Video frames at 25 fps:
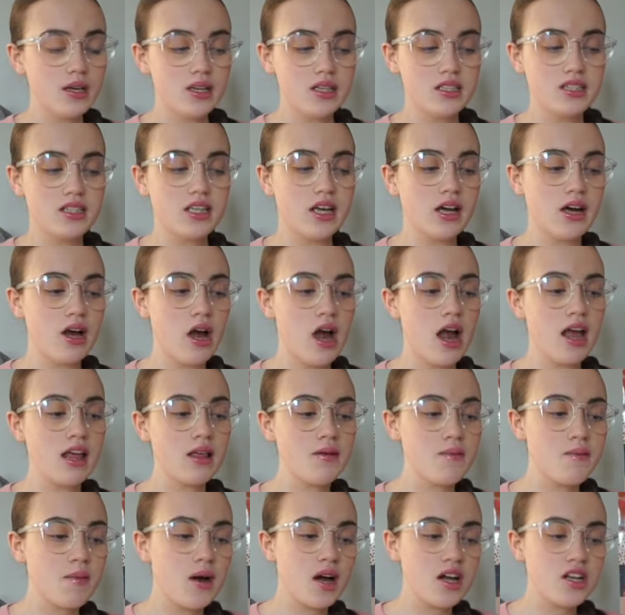So I
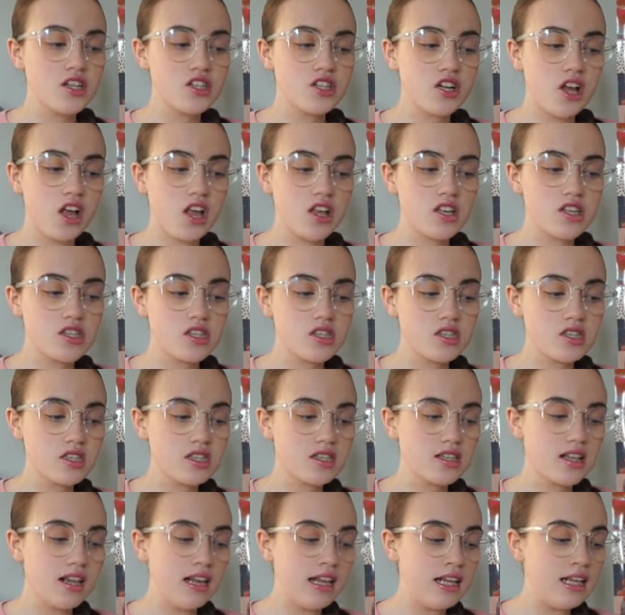might just
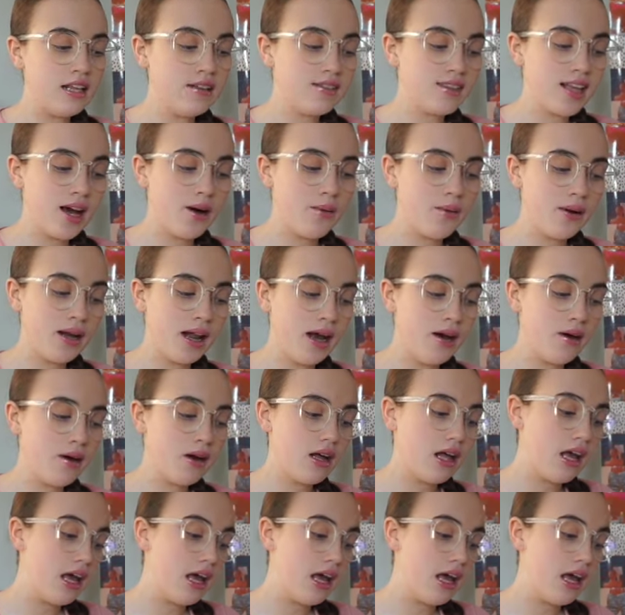leave that one out,